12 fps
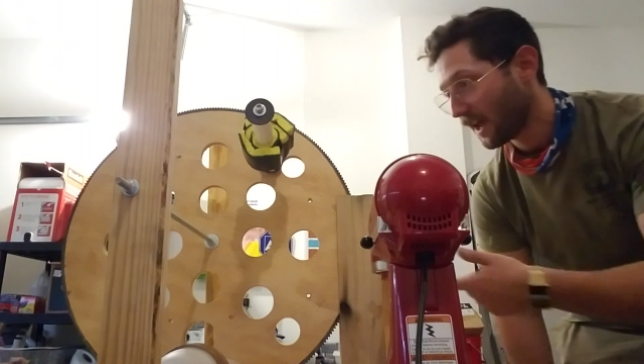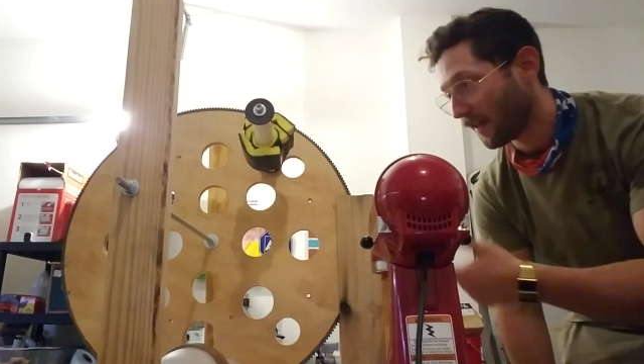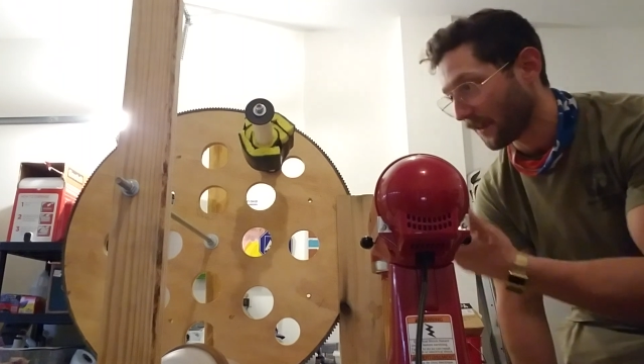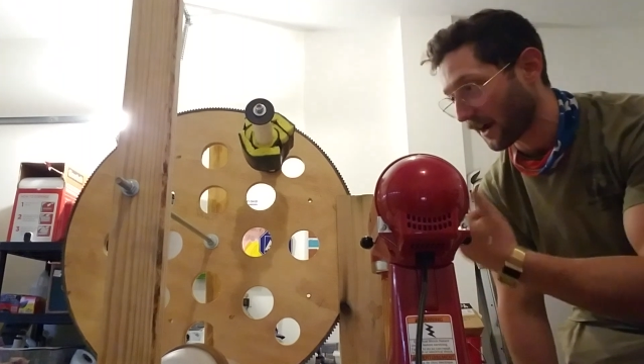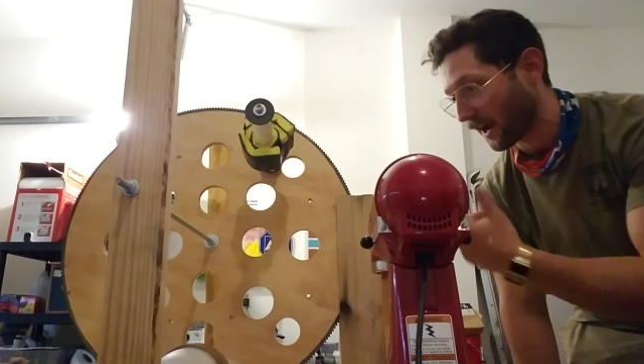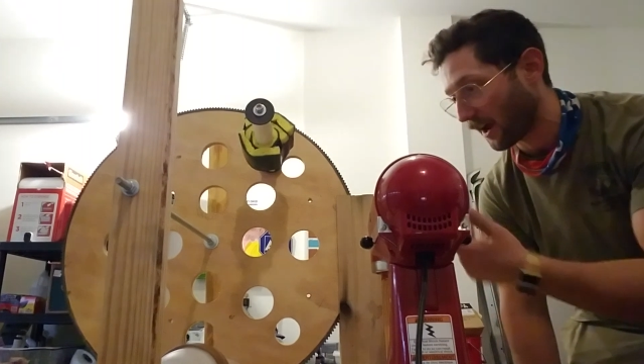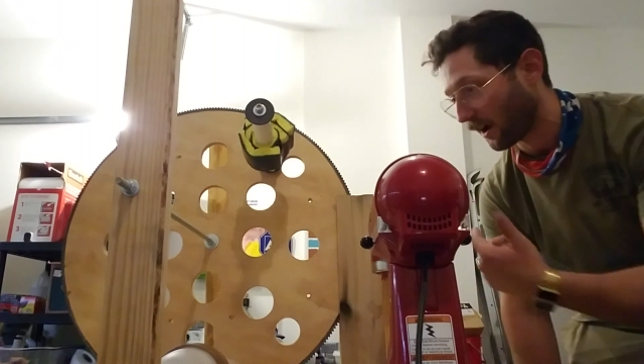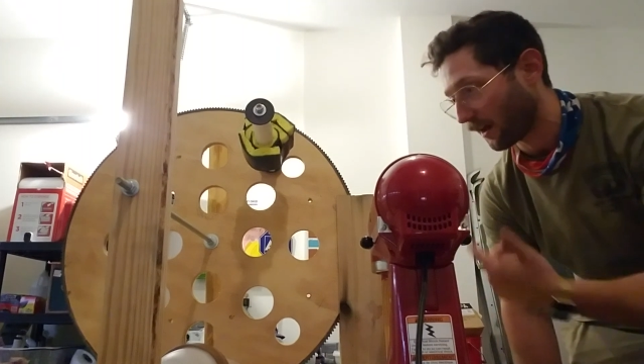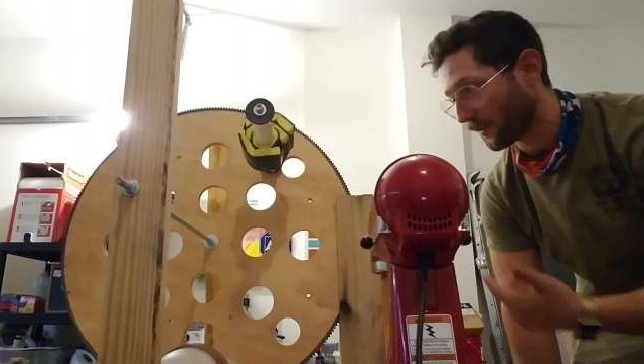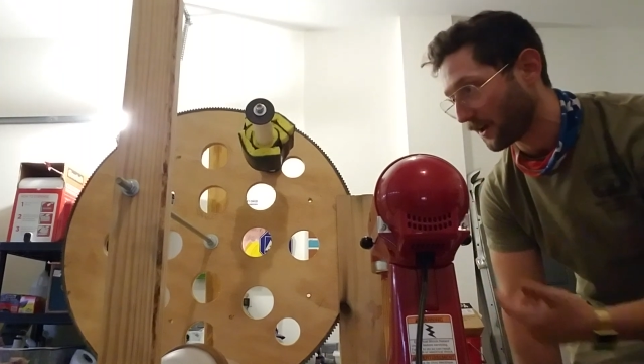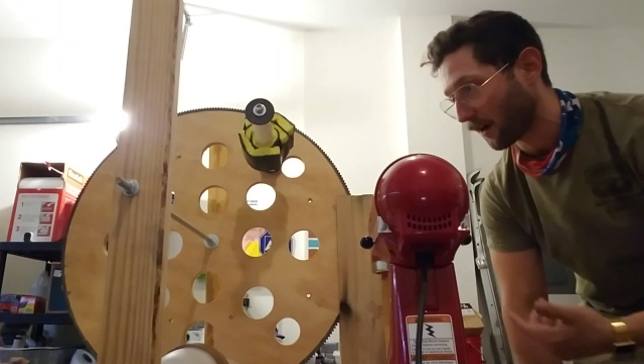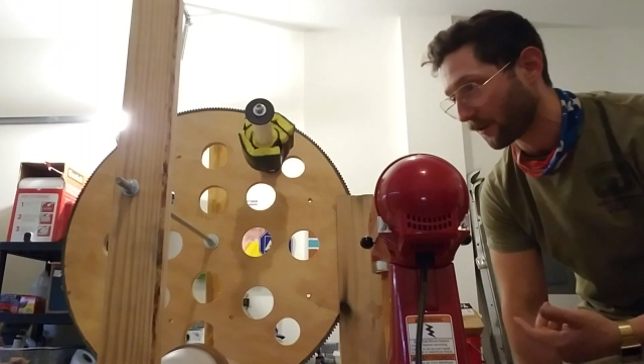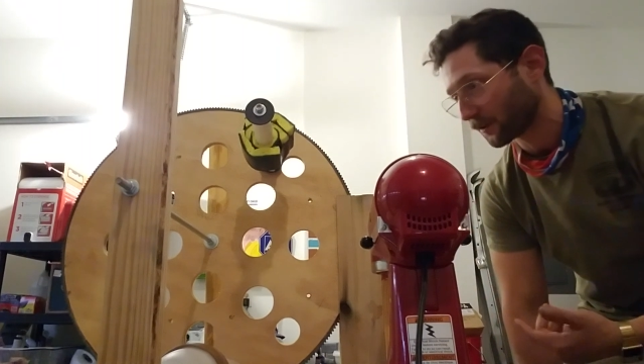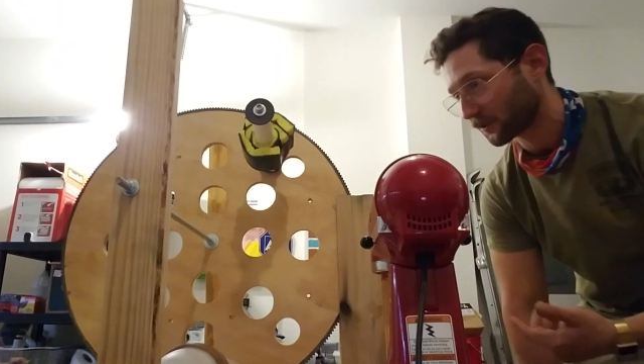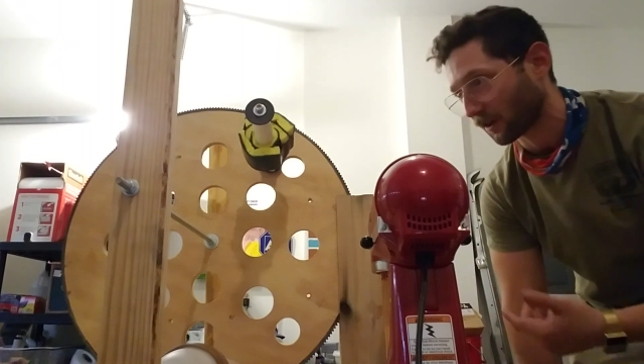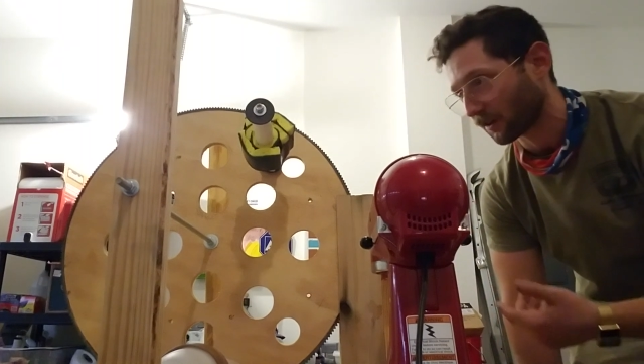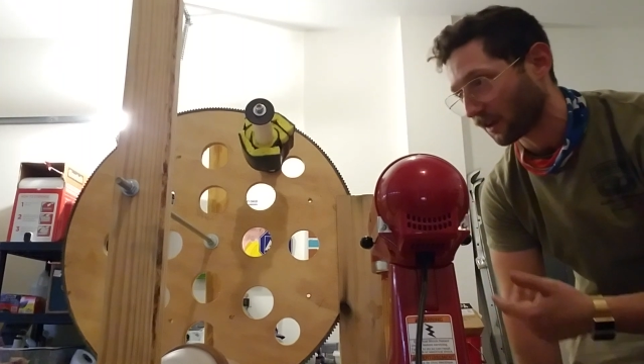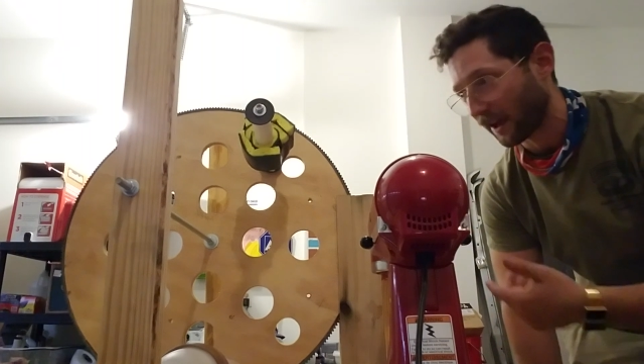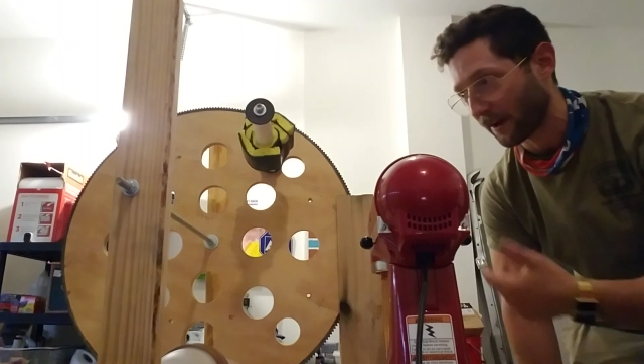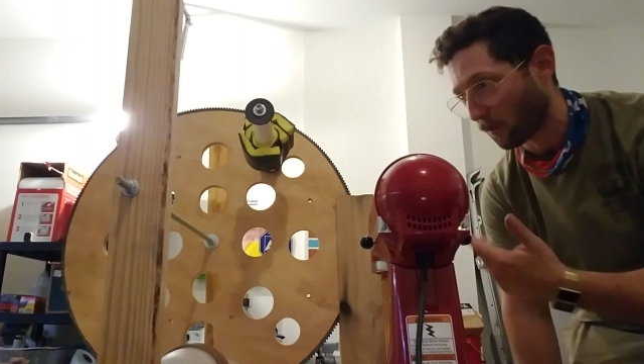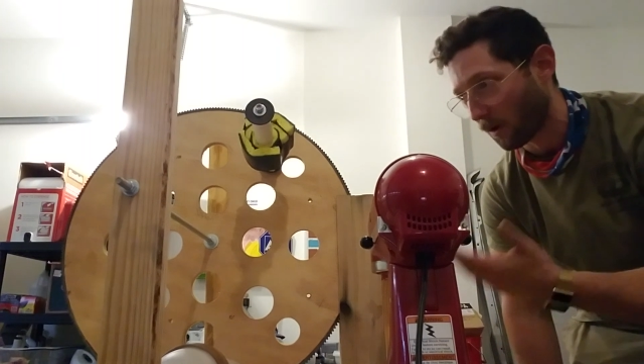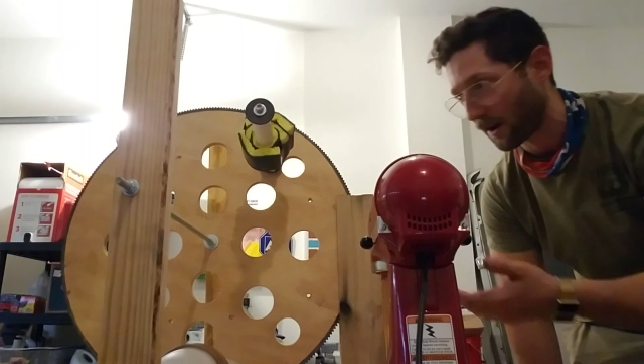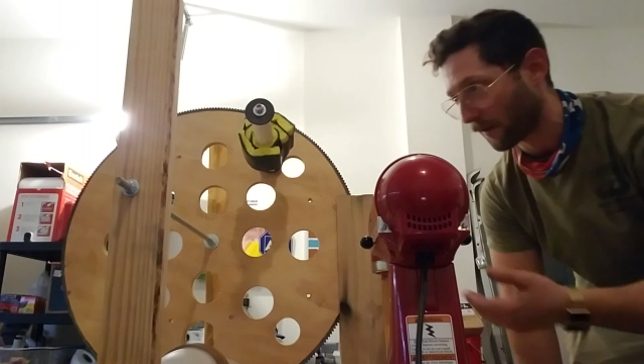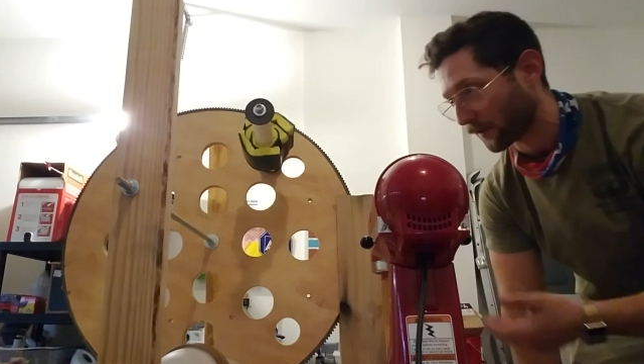And then the others are like
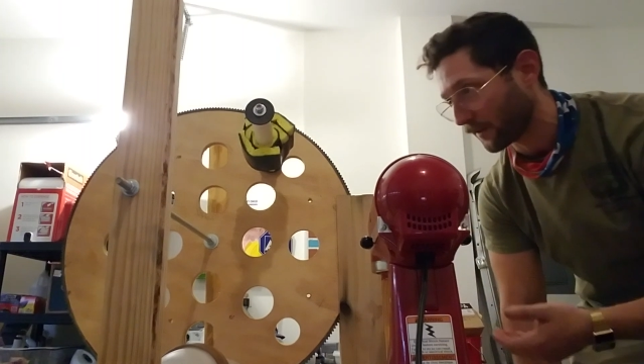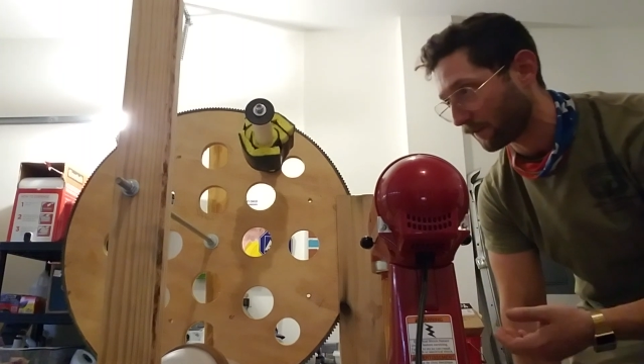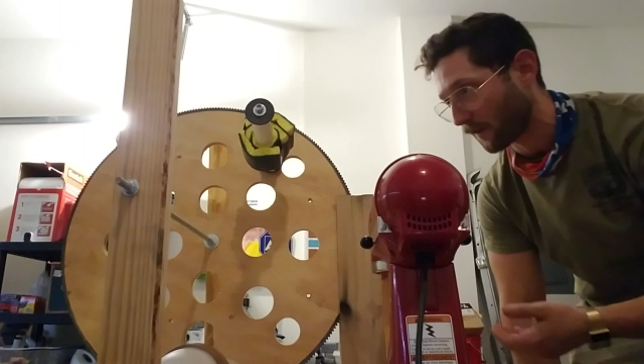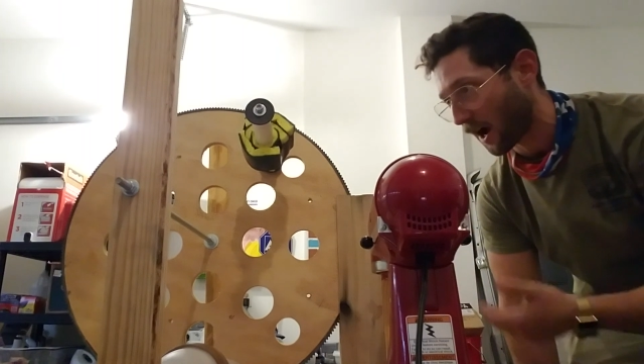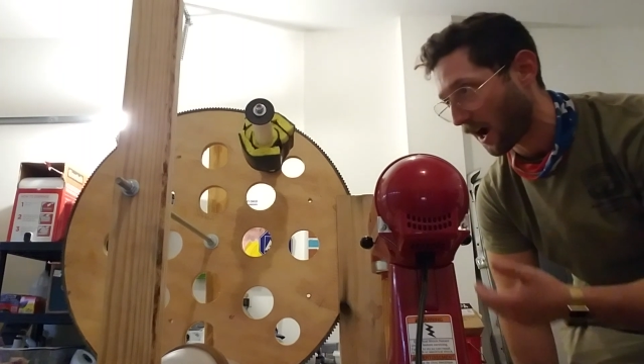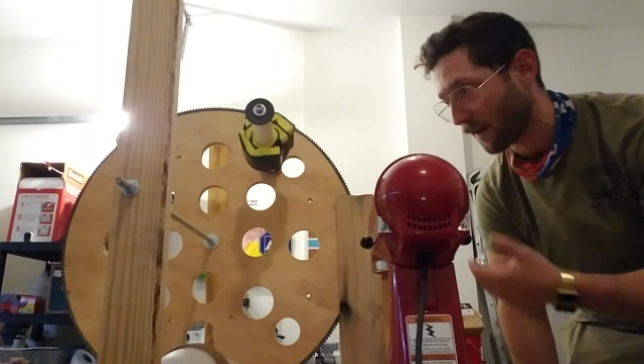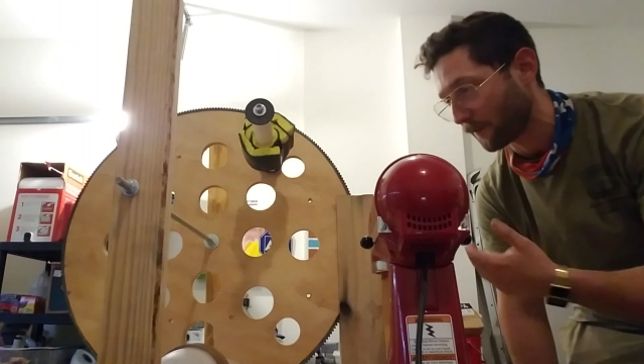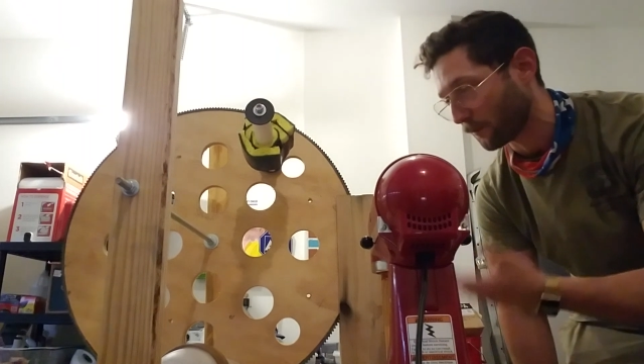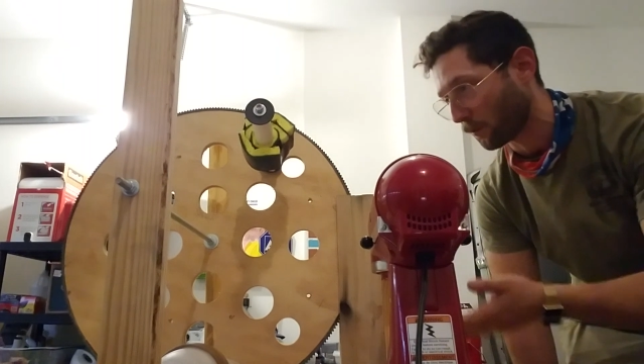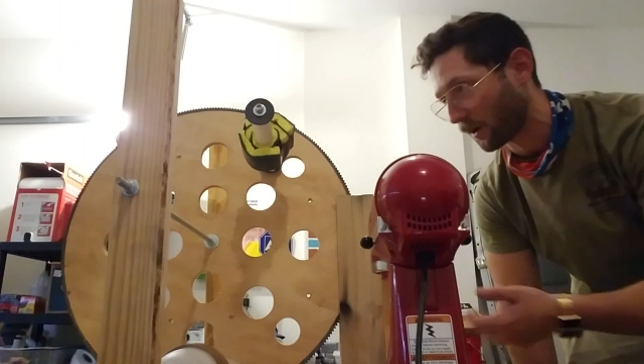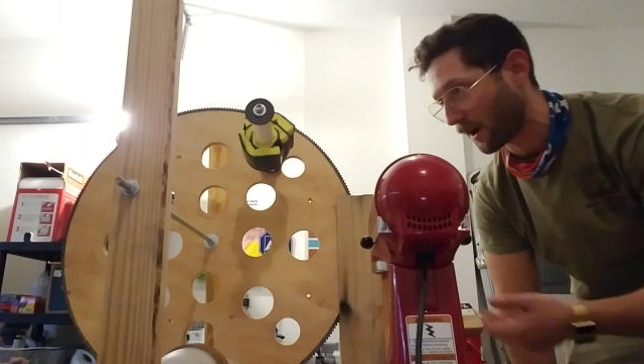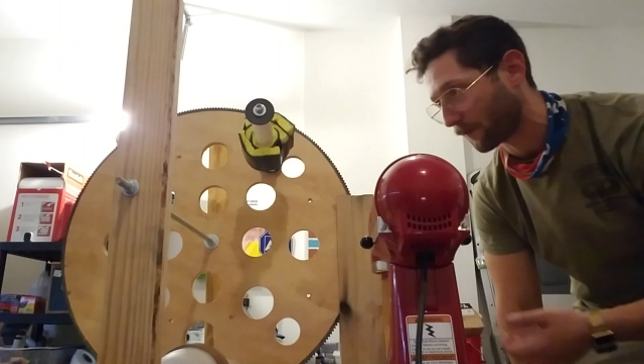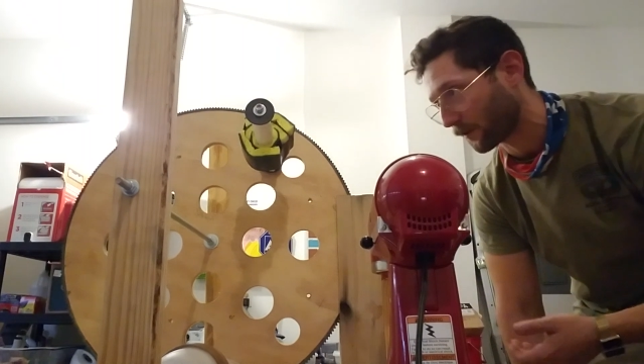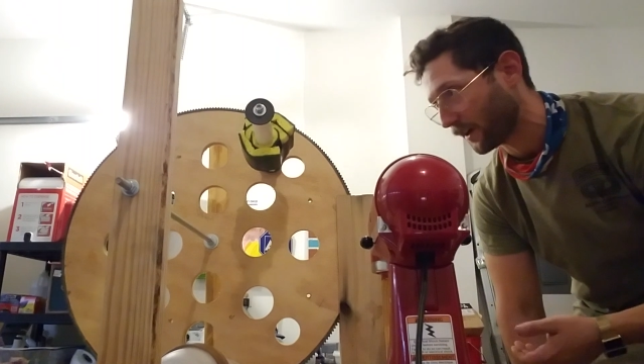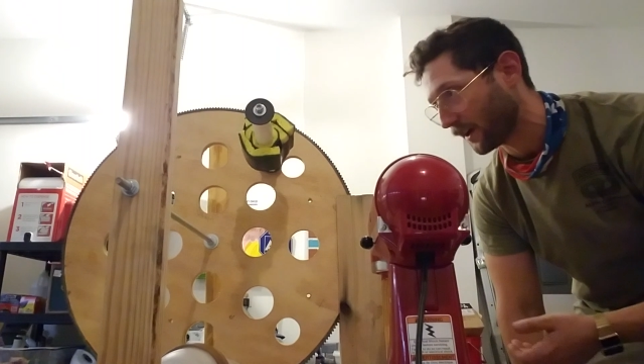1 every 5 and 1 every,